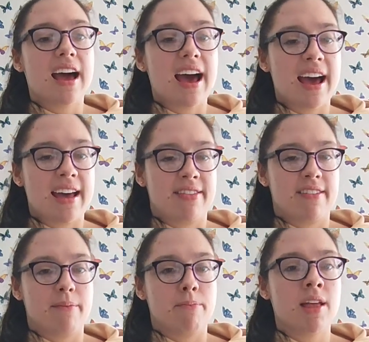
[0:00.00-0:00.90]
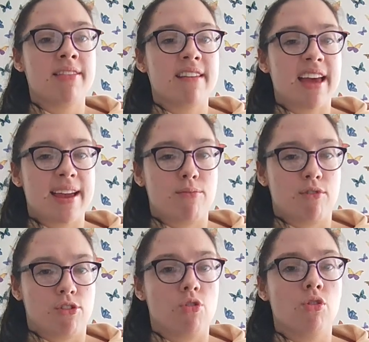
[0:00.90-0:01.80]
And Monday
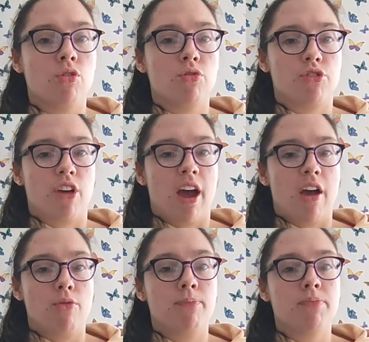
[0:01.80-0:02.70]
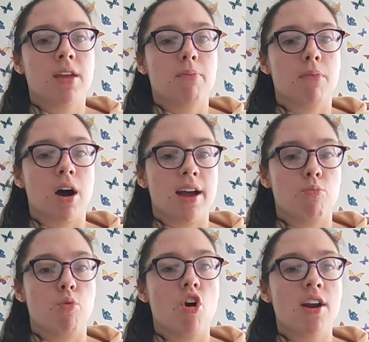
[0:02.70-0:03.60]
was also my
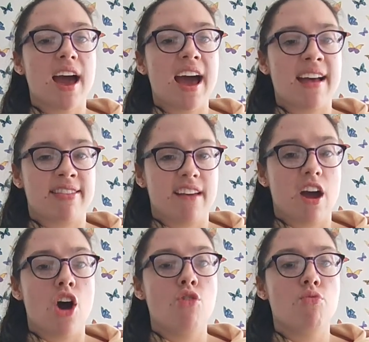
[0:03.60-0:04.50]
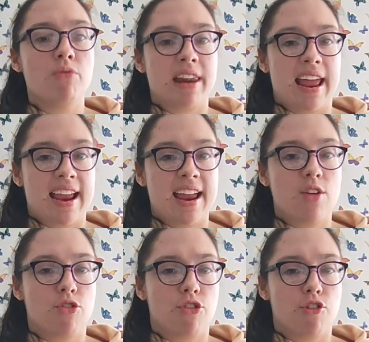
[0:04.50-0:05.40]
one and only
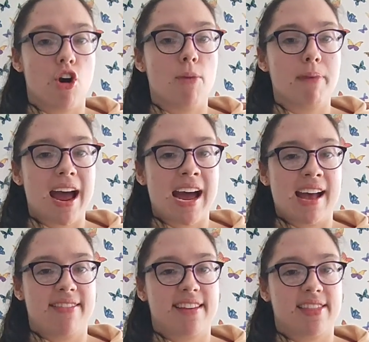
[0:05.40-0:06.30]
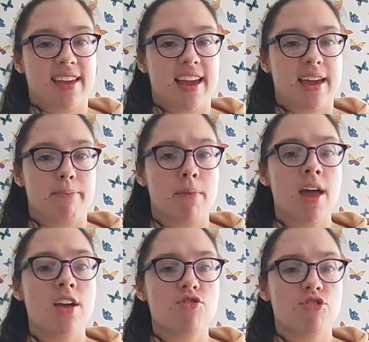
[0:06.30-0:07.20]
stop at the
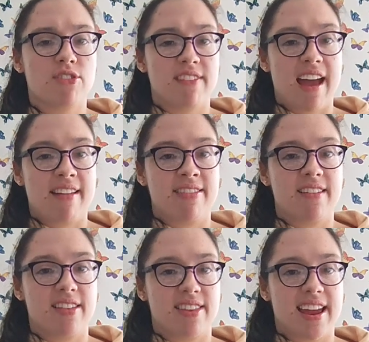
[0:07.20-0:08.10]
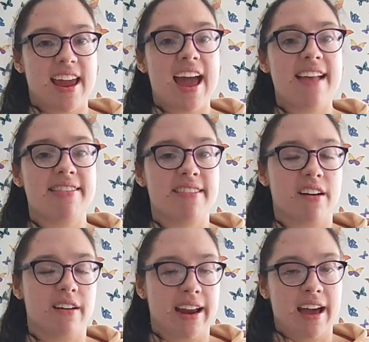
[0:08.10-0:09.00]
merch stand the
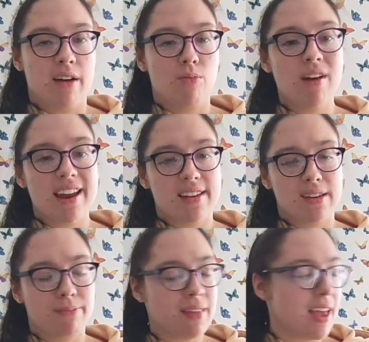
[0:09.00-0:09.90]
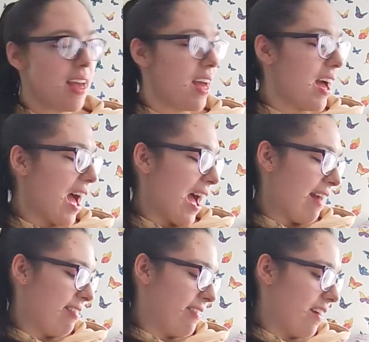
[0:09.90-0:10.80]
entire week.
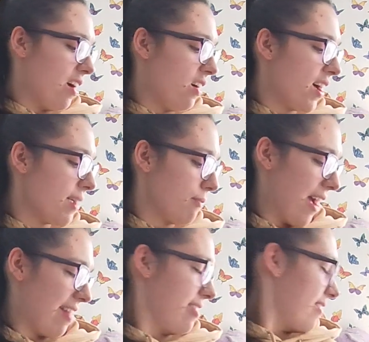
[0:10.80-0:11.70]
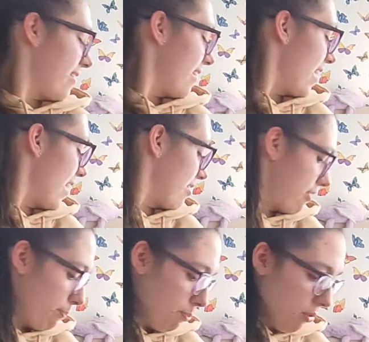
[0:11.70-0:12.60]
And I went
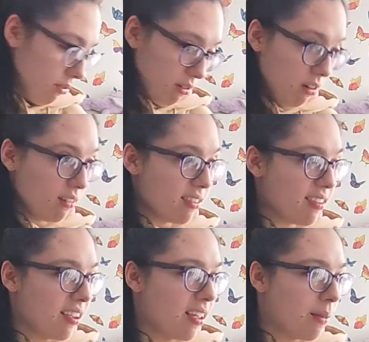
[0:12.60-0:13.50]
and bought